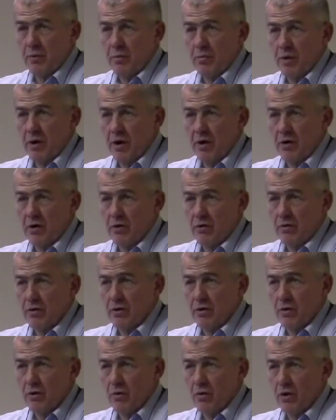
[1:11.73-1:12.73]
prepared
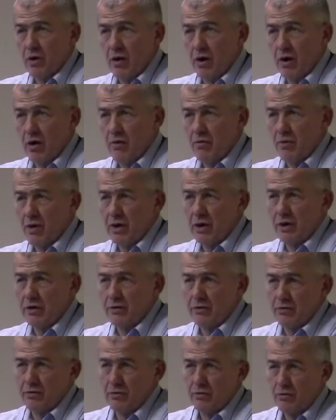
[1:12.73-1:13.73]
using OER ready
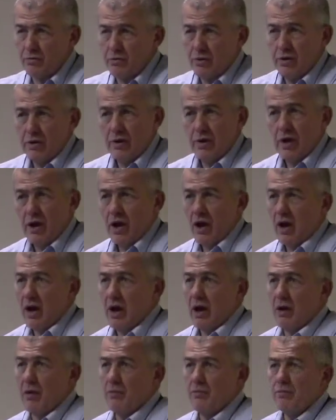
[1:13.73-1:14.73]
to
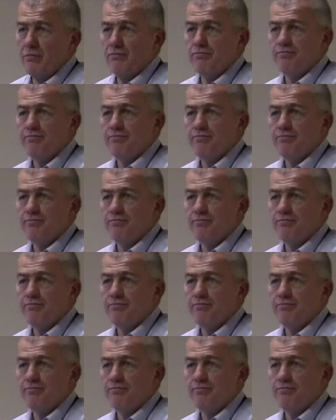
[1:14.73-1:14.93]
uh,